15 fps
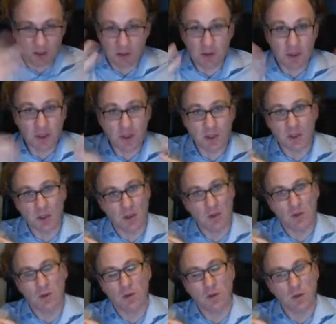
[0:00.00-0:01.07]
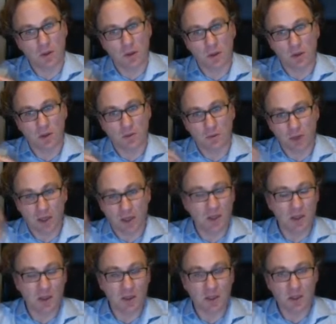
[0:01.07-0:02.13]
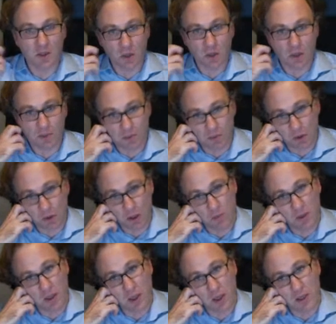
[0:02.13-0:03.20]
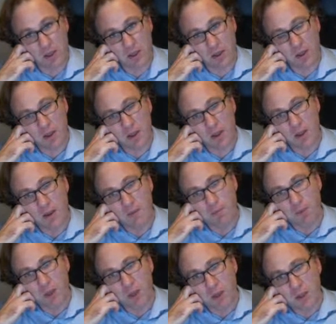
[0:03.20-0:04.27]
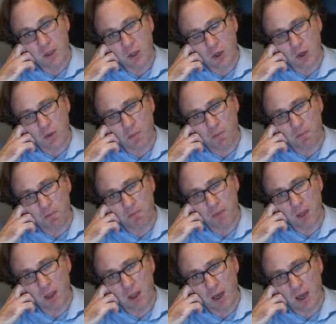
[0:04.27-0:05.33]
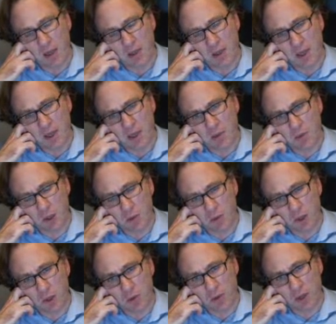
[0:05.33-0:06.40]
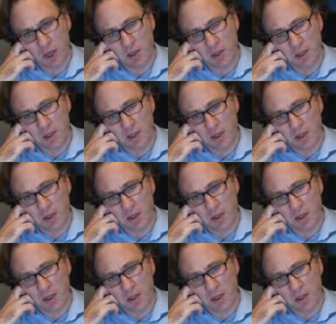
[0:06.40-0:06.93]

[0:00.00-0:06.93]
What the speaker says: is in reality this is all a bit more complicated. So ideally, what you want to get is